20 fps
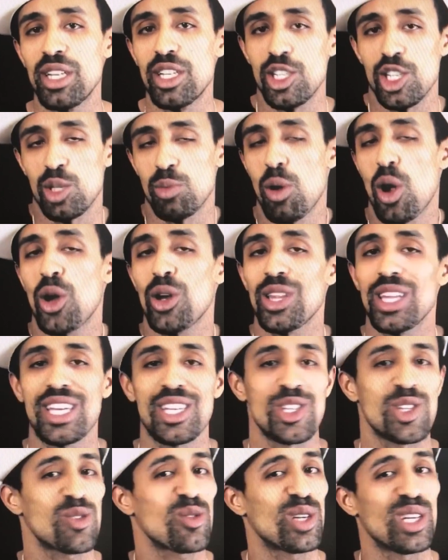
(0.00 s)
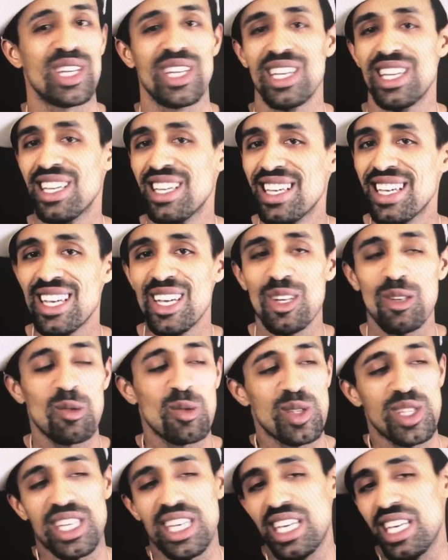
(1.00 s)
It's just part of history. I don't
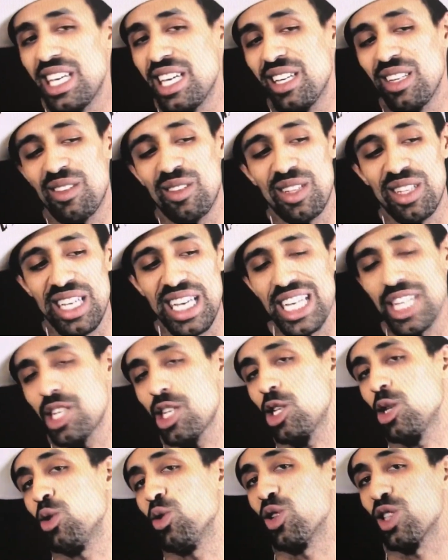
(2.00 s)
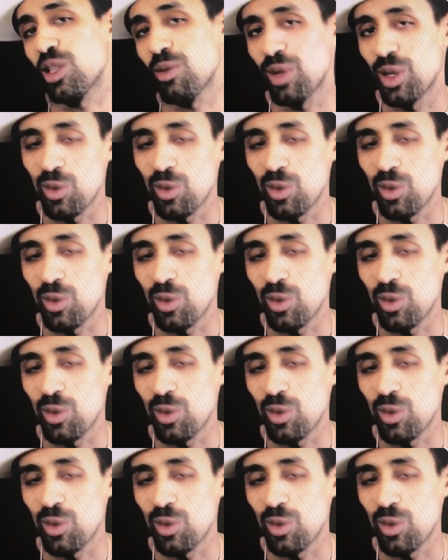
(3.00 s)
want to say it's issues.